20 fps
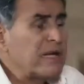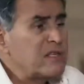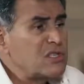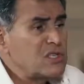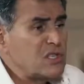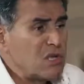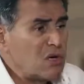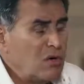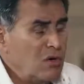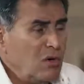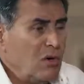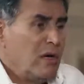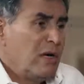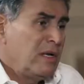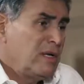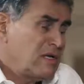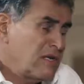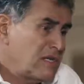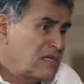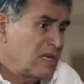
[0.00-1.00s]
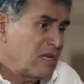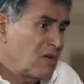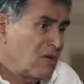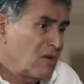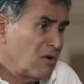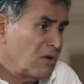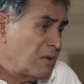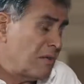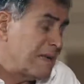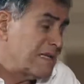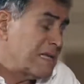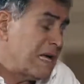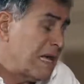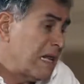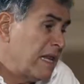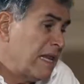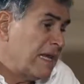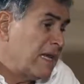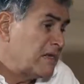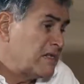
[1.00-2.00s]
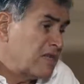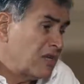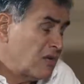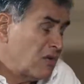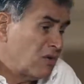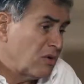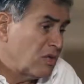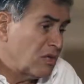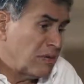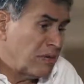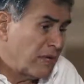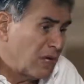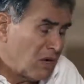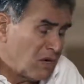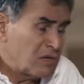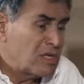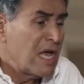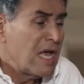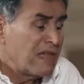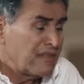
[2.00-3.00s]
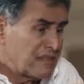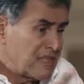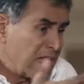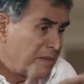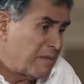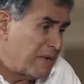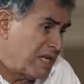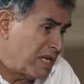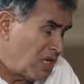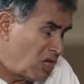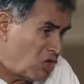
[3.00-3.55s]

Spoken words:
ICO is a security. But it's illegal security because they've been